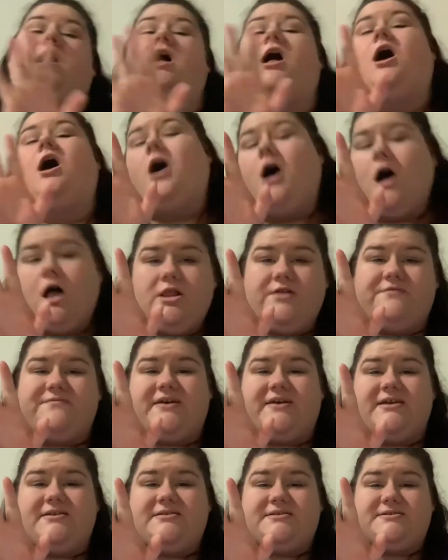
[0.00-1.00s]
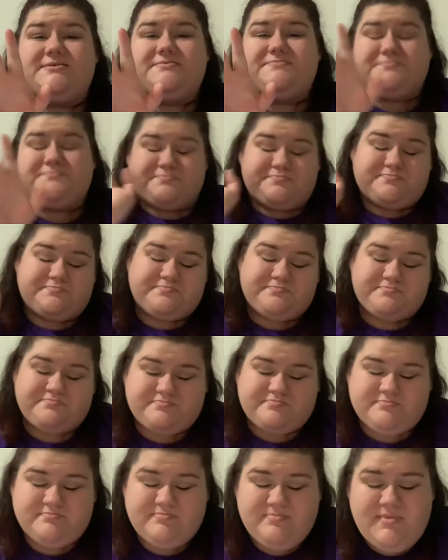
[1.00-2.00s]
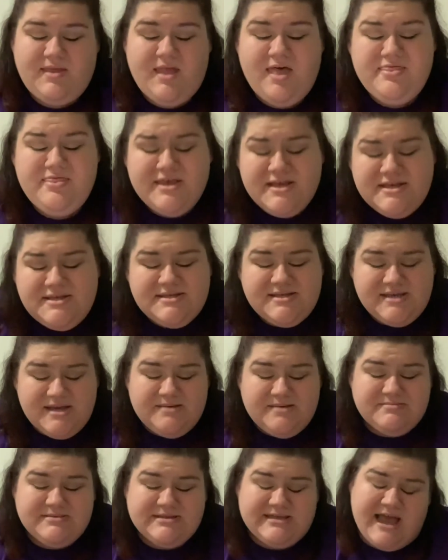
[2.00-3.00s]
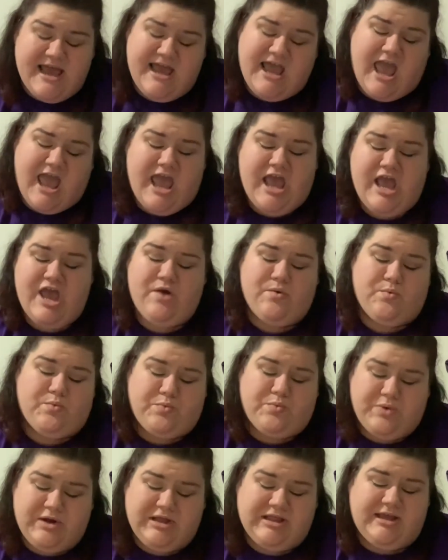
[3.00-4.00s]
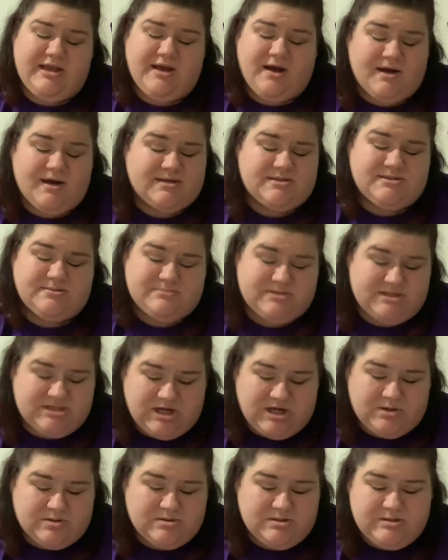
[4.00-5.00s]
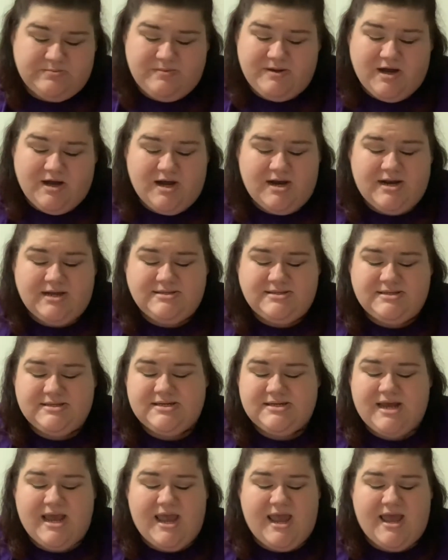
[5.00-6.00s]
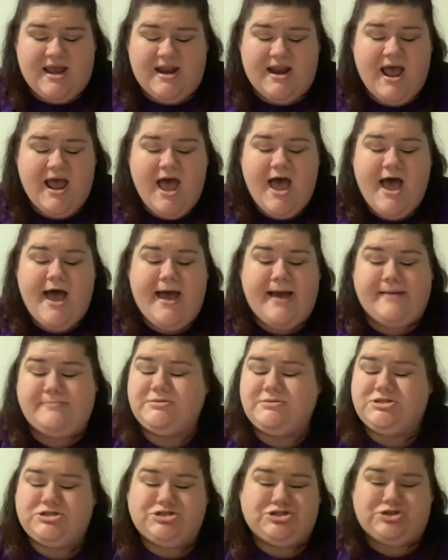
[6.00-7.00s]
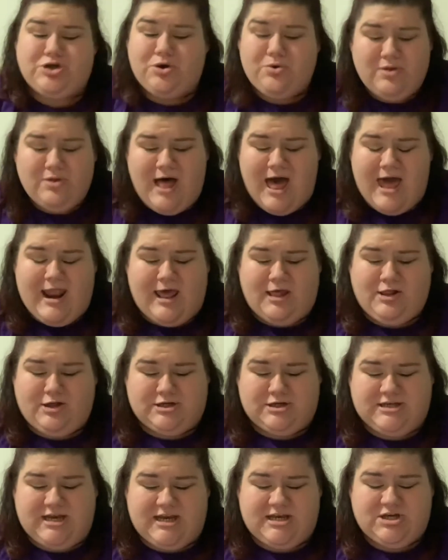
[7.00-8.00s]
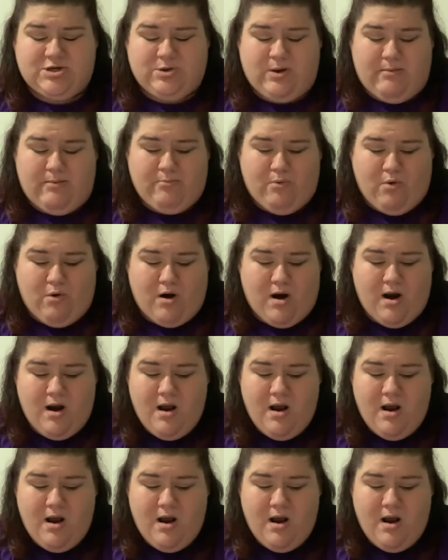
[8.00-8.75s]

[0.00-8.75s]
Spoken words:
all of it. This seems like a really awesome stone, to be honest, and I'm so glad I looked into it more.